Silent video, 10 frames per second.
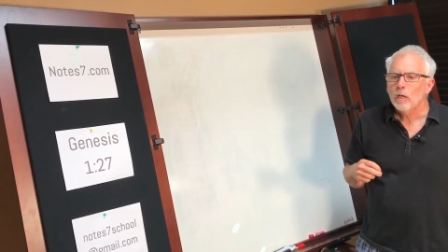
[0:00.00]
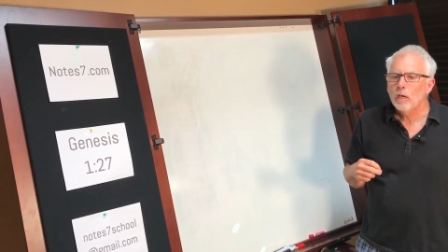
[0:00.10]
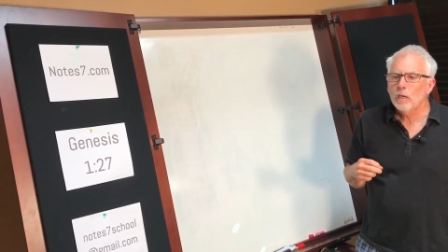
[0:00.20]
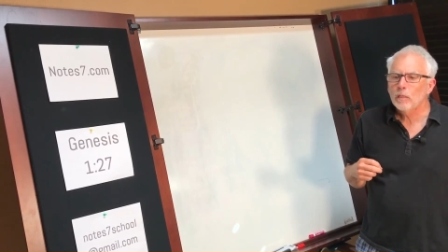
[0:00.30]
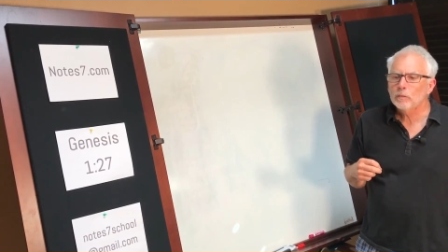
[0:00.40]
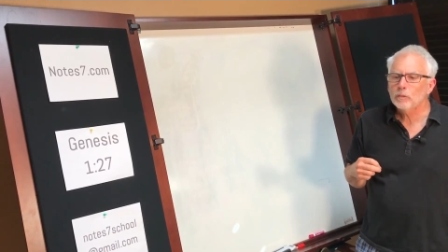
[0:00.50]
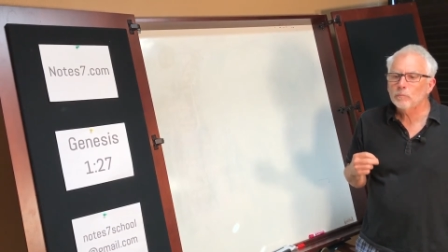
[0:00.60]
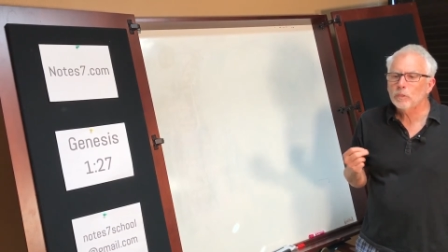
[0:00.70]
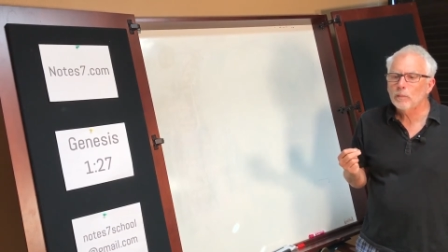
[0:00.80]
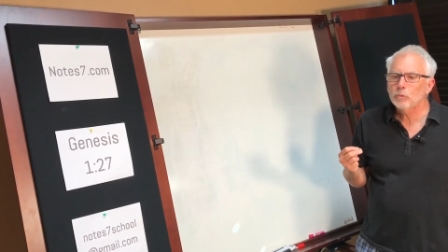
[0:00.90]
uh,
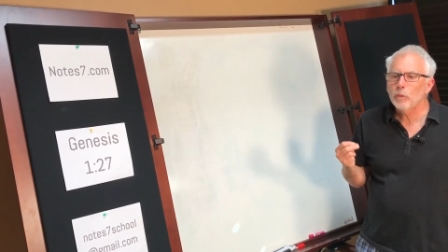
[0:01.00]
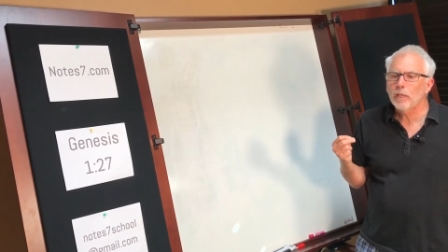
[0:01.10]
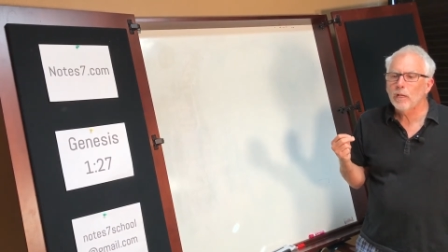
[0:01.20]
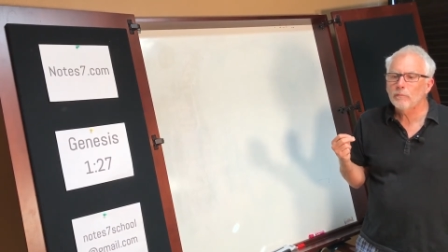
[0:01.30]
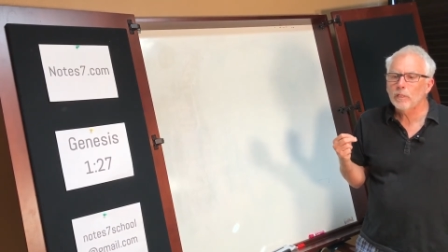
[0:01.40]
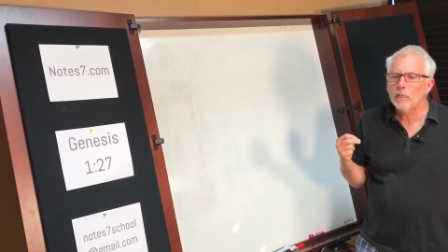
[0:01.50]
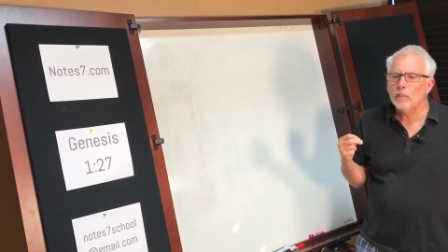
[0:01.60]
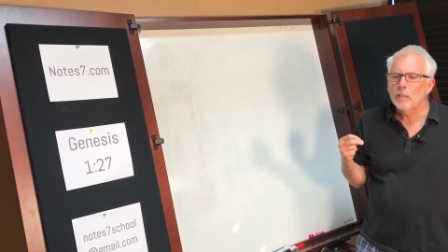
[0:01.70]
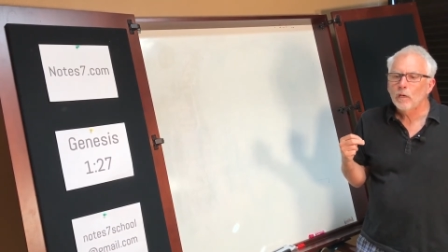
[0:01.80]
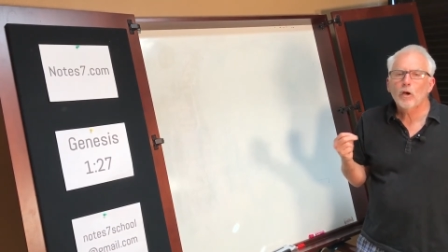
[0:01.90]
sometimes we have
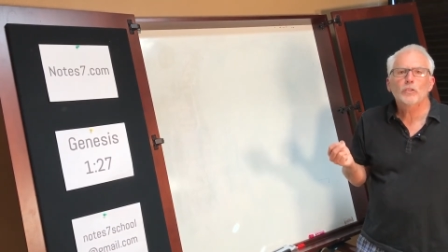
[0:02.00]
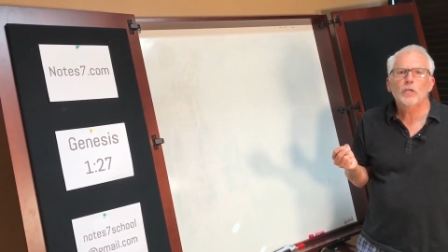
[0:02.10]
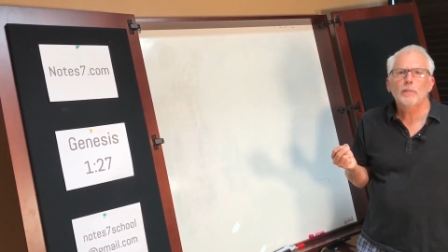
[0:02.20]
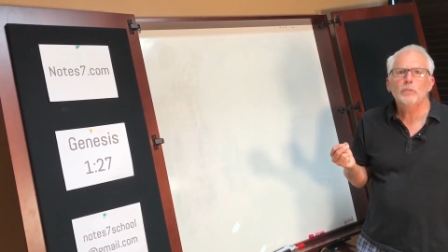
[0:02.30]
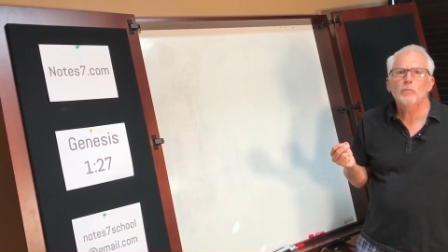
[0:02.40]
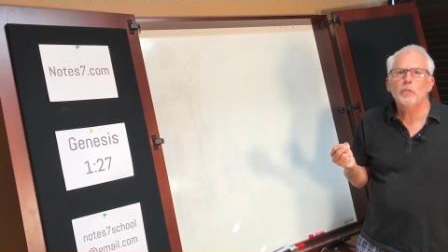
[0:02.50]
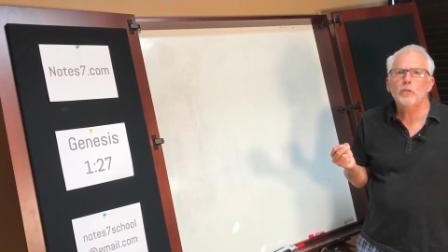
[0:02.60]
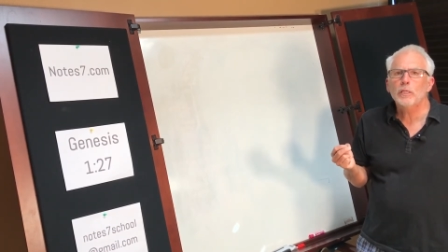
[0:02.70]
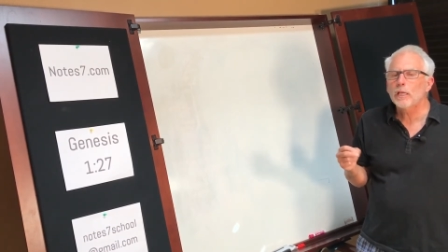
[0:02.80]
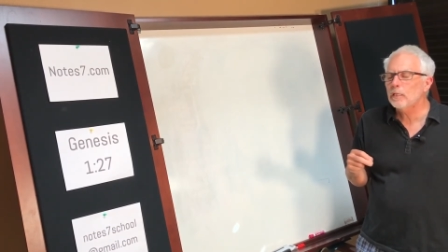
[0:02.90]
a hard time
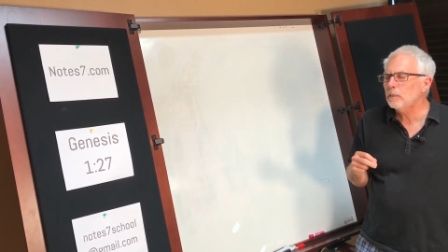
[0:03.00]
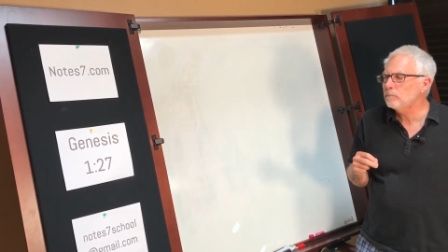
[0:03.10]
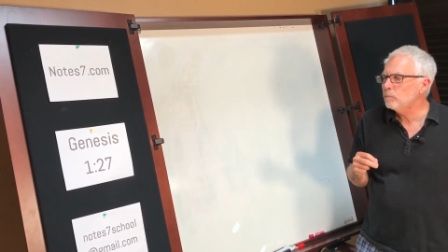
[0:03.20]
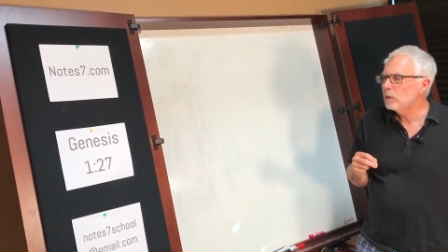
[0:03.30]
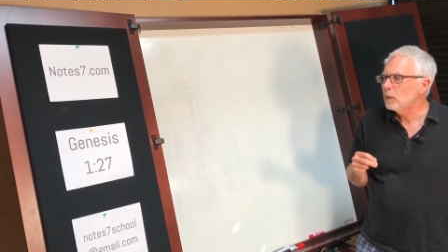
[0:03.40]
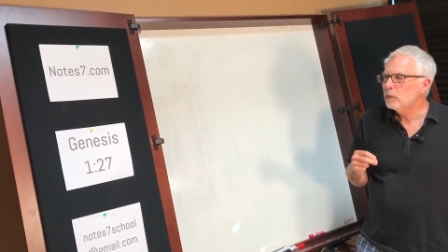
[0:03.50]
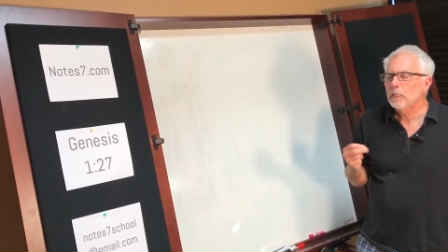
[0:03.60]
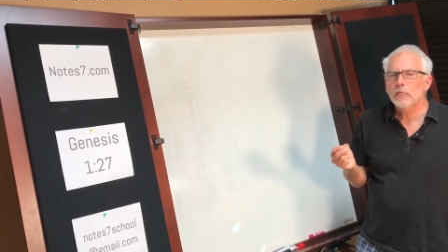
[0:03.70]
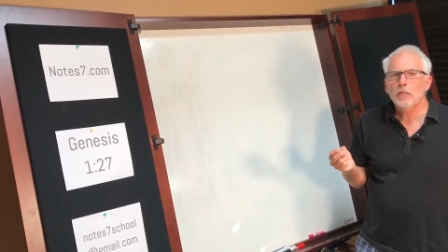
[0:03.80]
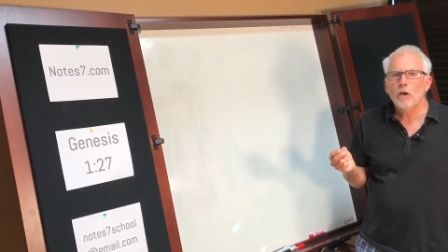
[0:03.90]
communicating,
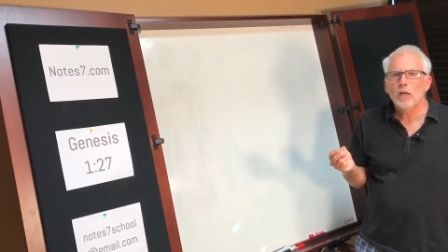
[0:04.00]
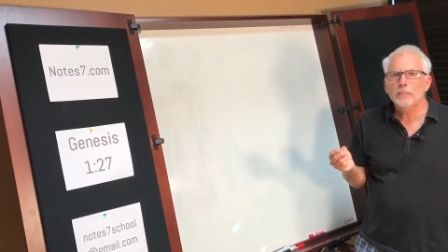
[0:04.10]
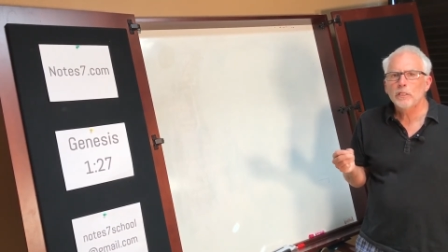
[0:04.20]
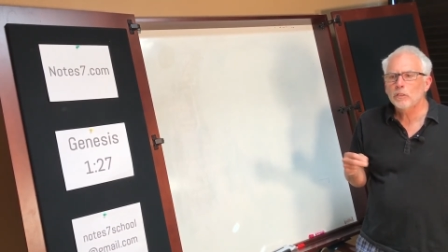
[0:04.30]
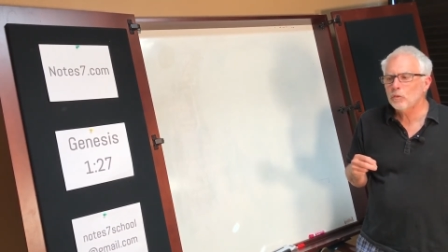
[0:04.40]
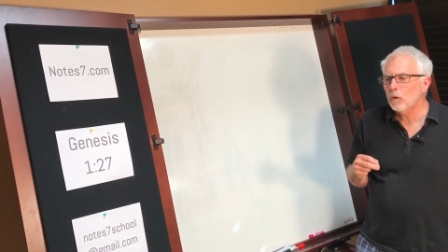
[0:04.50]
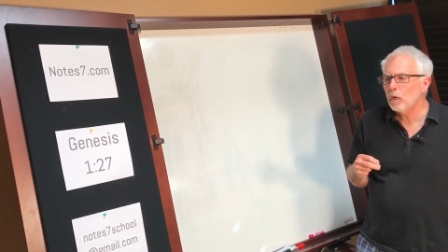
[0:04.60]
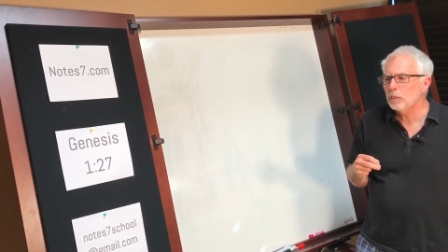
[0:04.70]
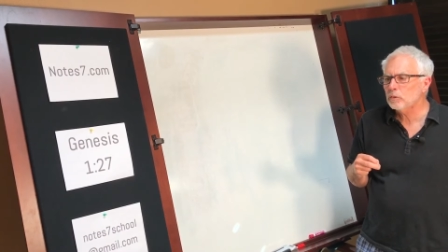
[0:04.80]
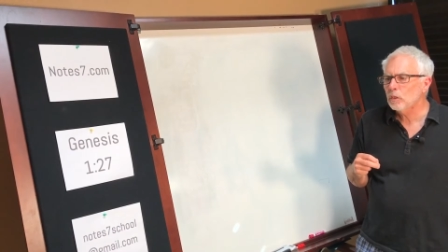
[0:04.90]
getting our idea
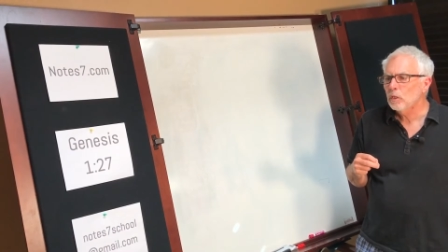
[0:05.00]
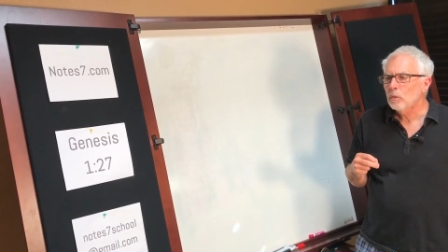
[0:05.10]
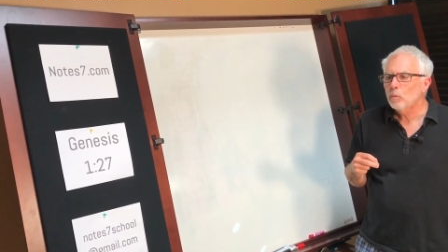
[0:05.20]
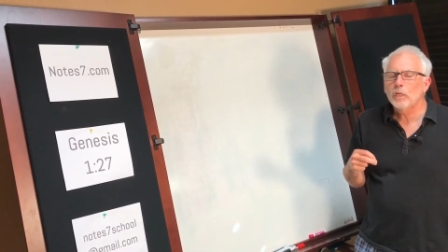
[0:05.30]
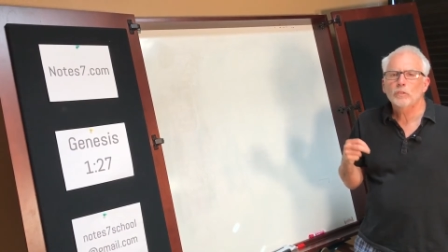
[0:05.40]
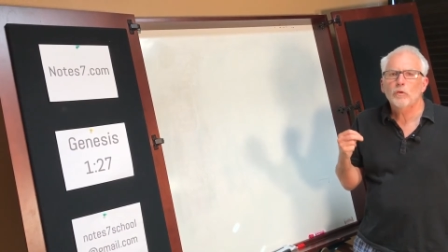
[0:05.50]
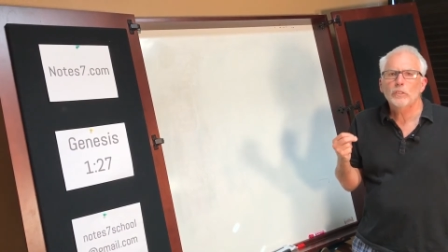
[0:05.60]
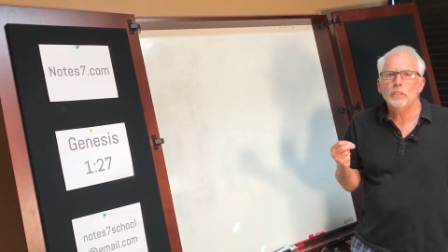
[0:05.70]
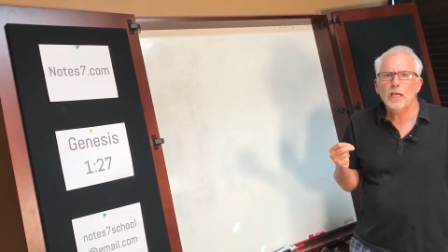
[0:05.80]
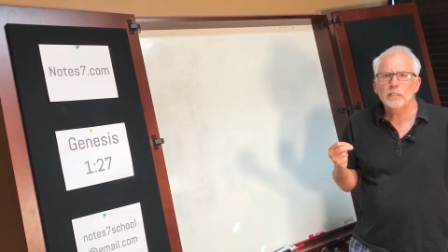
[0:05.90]
across when it's very
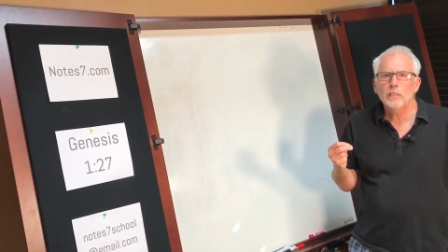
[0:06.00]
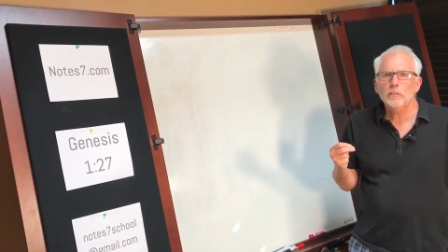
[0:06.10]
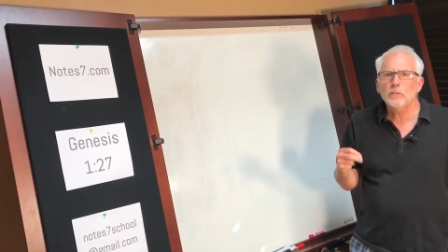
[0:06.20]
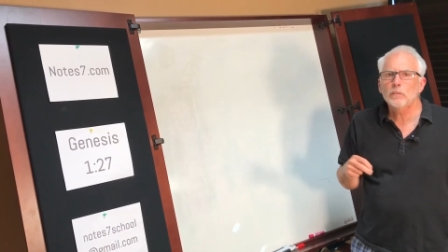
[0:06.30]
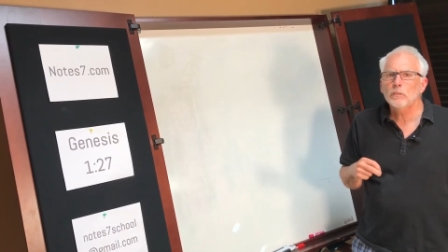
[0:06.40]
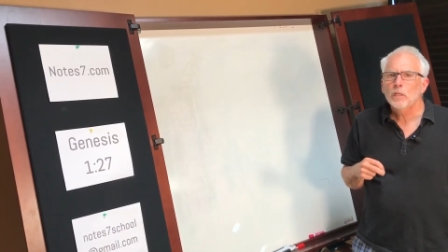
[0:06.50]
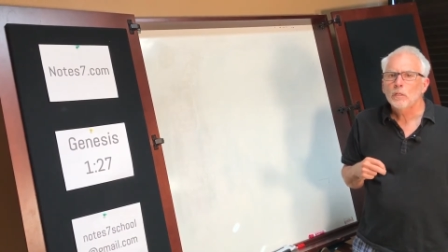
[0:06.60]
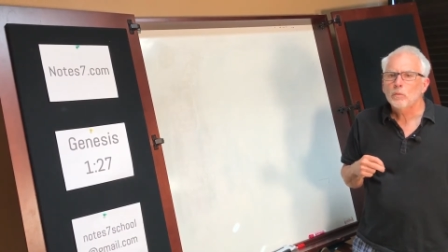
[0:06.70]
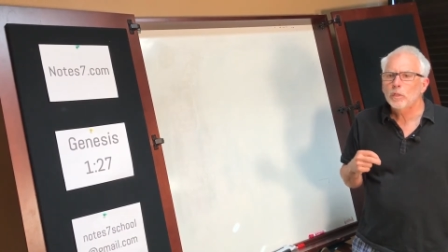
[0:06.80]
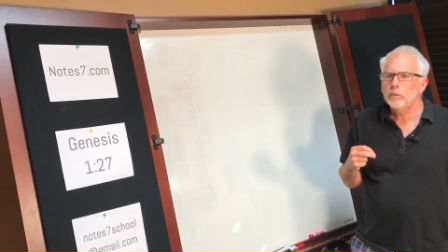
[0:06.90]
technical,
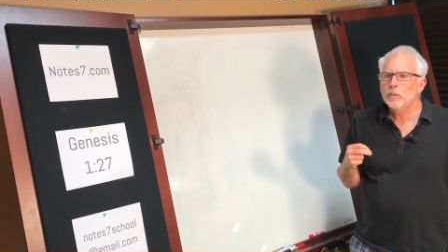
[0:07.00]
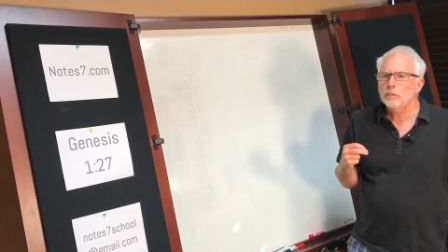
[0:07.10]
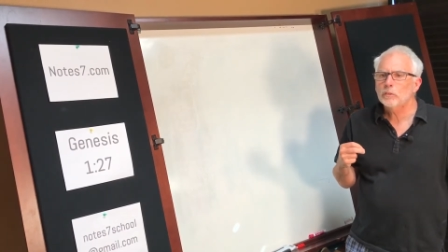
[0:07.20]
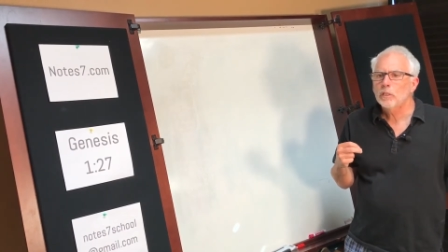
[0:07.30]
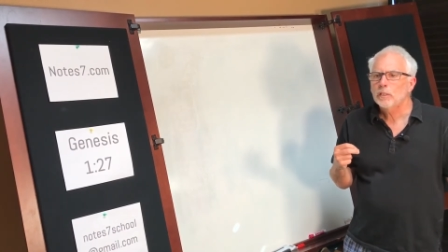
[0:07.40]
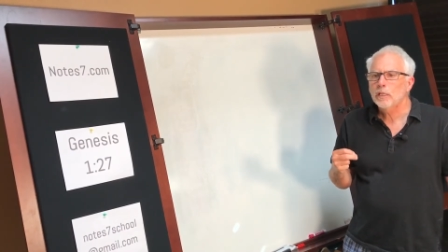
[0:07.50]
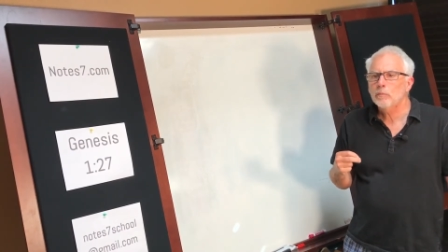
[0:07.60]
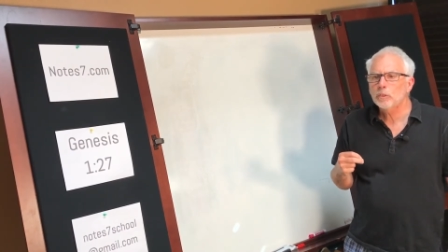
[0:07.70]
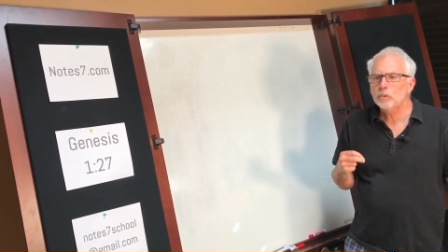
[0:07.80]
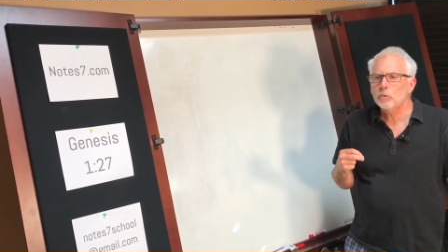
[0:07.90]
whether it's
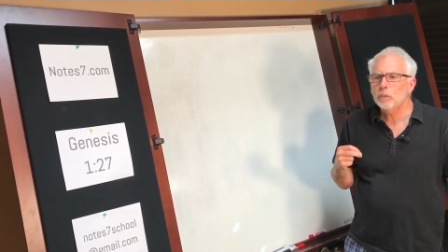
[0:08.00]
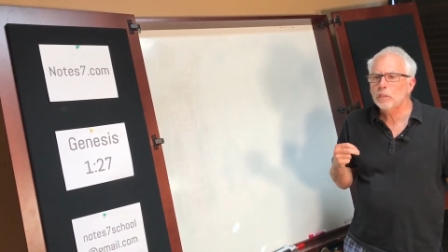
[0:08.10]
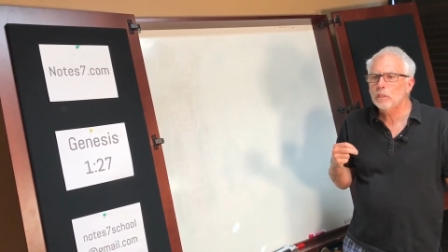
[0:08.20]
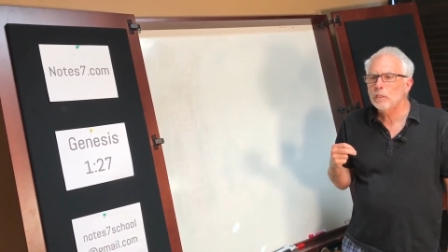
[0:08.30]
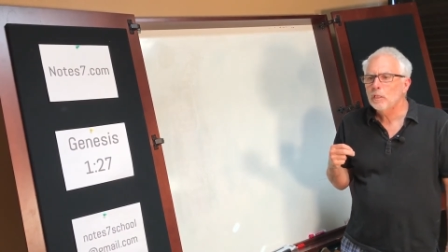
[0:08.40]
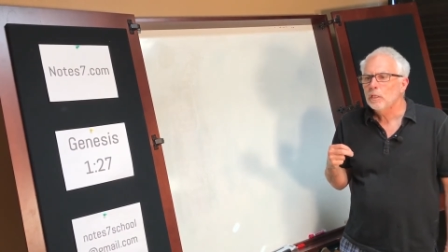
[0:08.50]
chemistry,